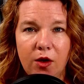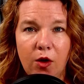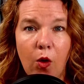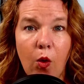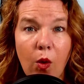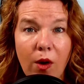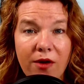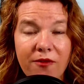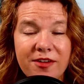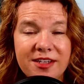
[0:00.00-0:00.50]

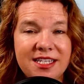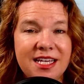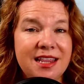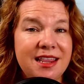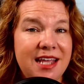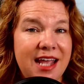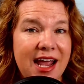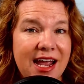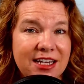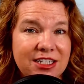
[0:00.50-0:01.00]
or visit
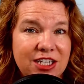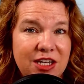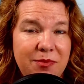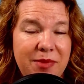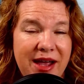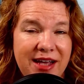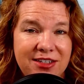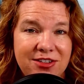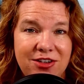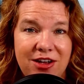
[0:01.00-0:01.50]

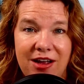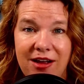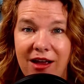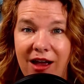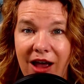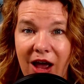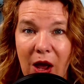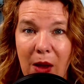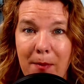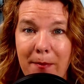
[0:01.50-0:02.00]

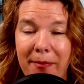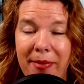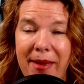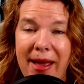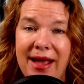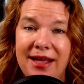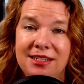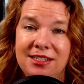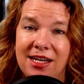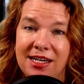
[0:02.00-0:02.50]

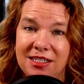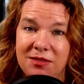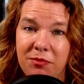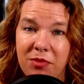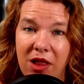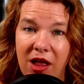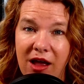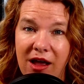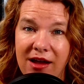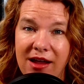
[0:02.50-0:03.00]

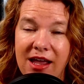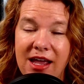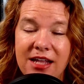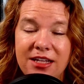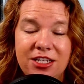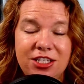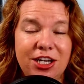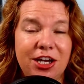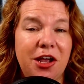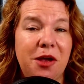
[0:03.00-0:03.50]
theashleybaxter.com/blog to
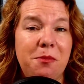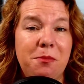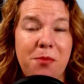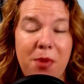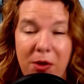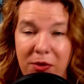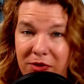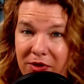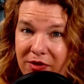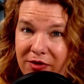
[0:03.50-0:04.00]
check out
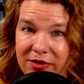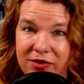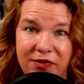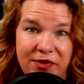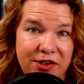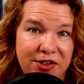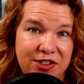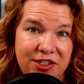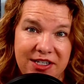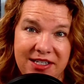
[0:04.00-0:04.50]
both of those
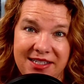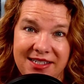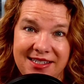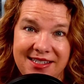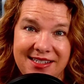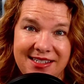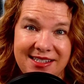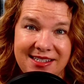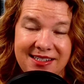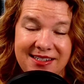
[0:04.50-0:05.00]

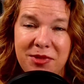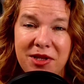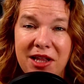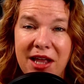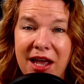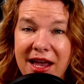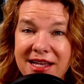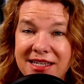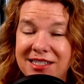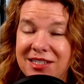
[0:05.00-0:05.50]
versions,
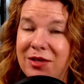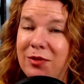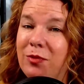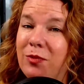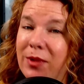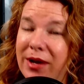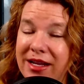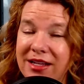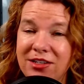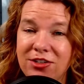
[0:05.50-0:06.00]
plus the
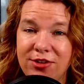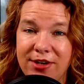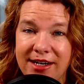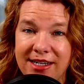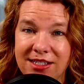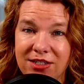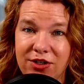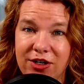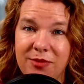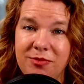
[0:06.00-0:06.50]
written
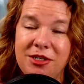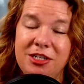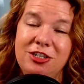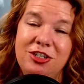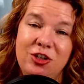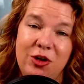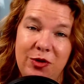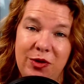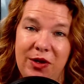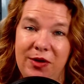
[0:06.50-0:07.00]
transcript and
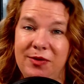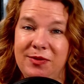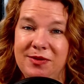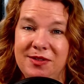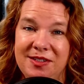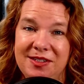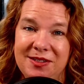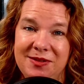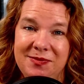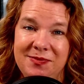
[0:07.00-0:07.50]
show
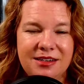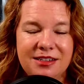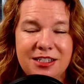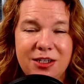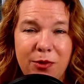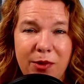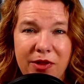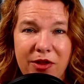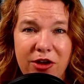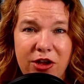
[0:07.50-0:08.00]
notes. So
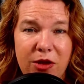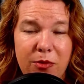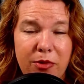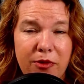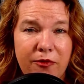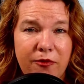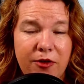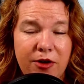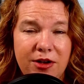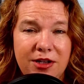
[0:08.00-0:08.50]
whether you
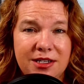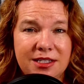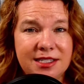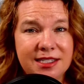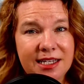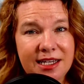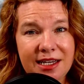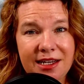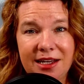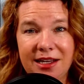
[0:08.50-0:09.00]
prefer to
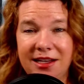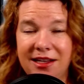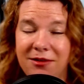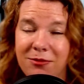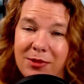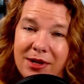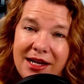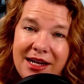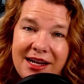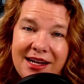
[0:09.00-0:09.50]
see,
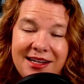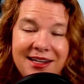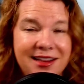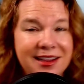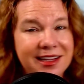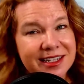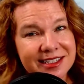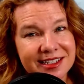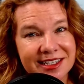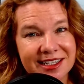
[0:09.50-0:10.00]
read,
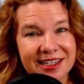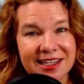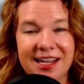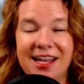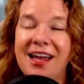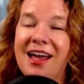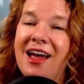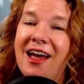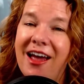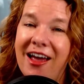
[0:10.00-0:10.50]
listen,
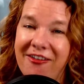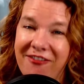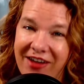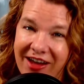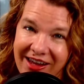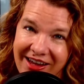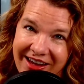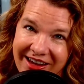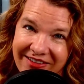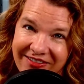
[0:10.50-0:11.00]
I've
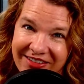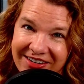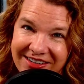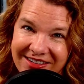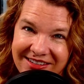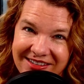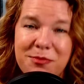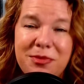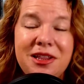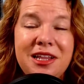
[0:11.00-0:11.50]
got you covered.
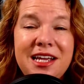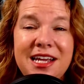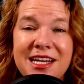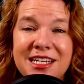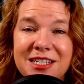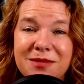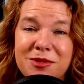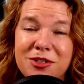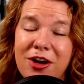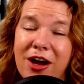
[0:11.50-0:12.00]
Please
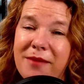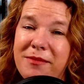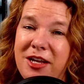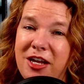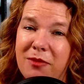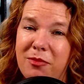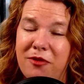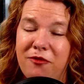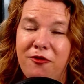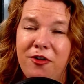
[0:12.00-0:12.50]
subscribe to
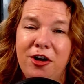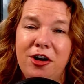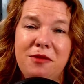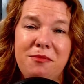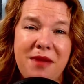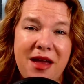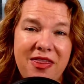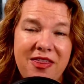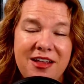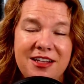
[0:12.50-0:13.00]
your preferred
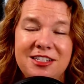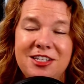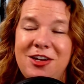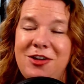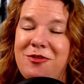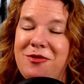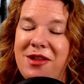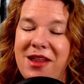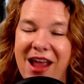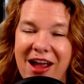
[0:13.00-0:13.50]
method so
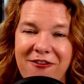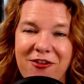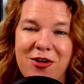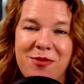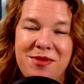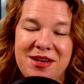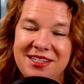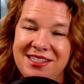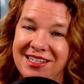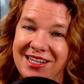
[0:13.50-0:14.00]
you never
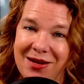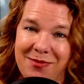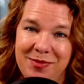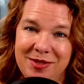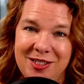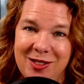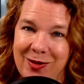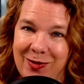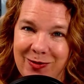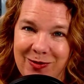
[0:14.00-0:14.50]
miss an
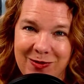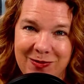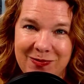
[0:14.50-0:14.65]
episode.